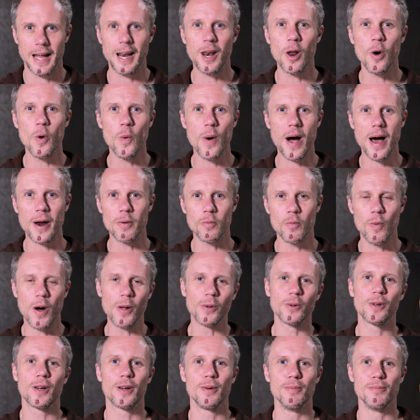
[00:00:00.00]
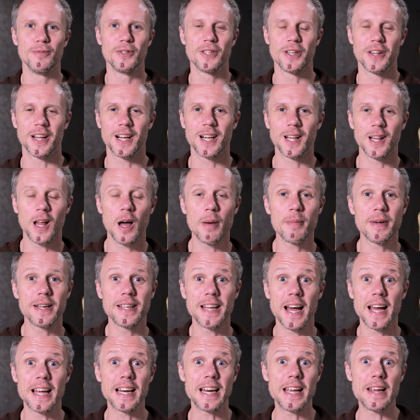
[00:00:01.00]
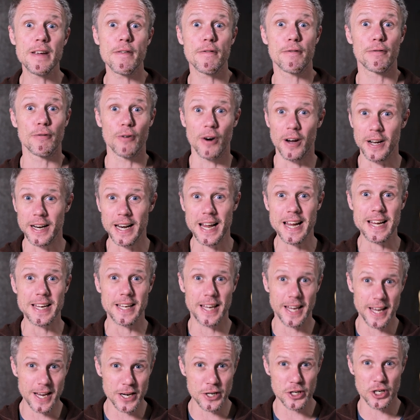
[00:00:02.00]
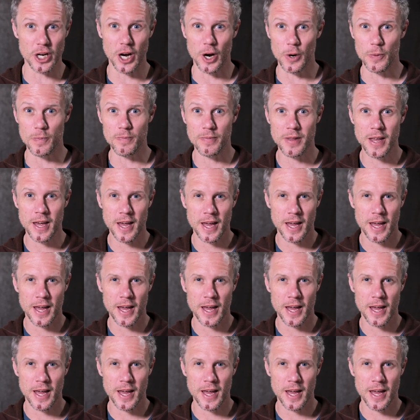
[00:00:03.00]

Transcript: Hello and welcome to the Climbing Daily Friday Gear Show.